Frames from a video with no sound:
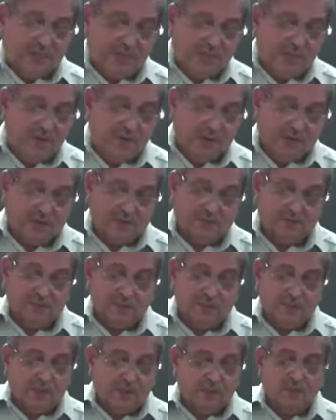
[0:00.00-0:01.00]
anyone,
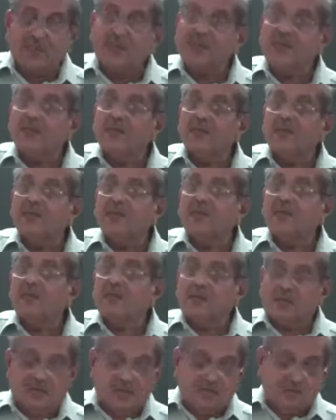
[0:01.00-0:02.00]
say
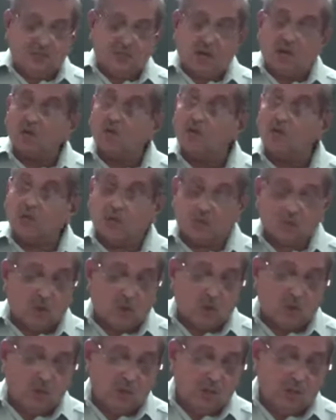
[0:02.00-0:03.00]
it is
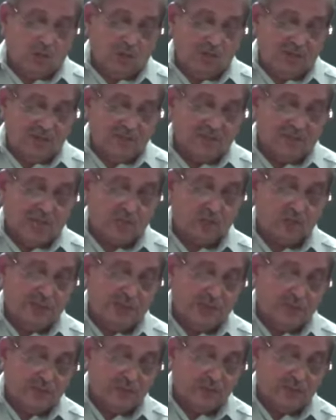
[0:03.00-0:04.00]
orthocresol, it is
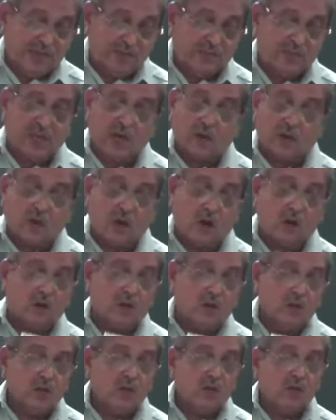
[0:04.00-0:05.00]
isomeric with benzyl
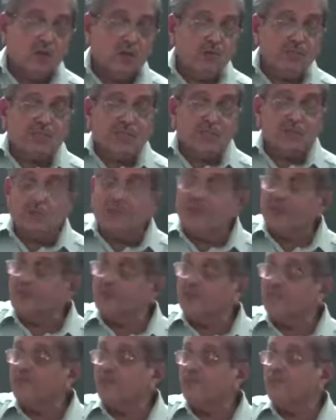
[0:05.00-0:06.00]
alcohol. Which
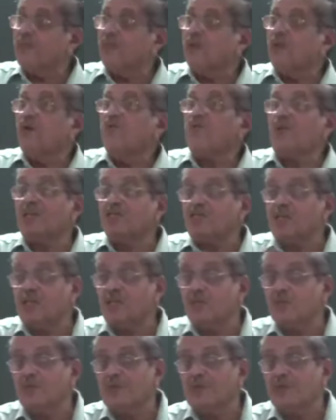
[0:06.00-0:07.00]
isomerism? Functional
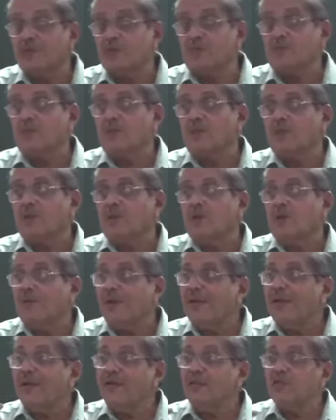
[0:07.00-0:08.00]
isomerism.
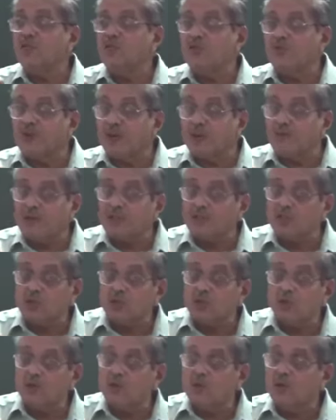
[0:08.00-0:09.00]
Why it is different functional
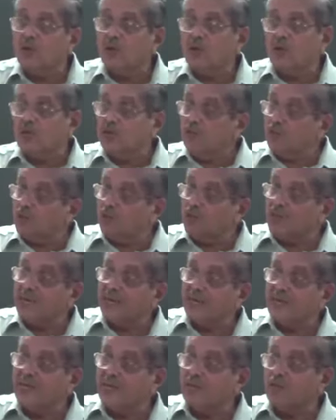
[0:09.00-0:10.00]
group, even though they
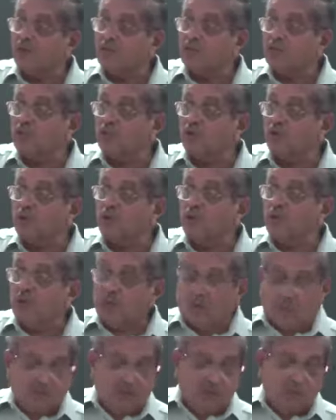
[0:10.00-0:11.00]
contain OH group?
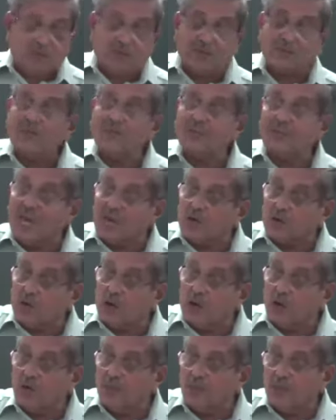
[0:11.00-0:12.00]
Because first one is
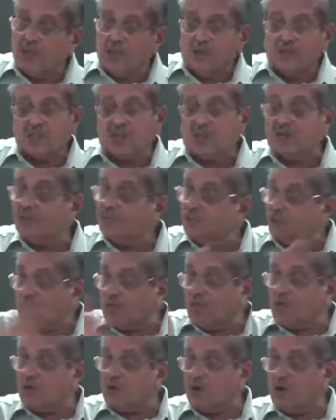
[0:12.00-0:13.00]
alcohol, second one is not
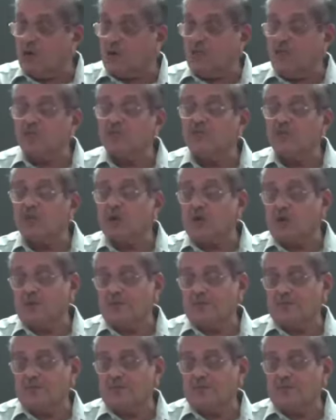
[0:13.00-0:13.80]
alcohol, it is phenol.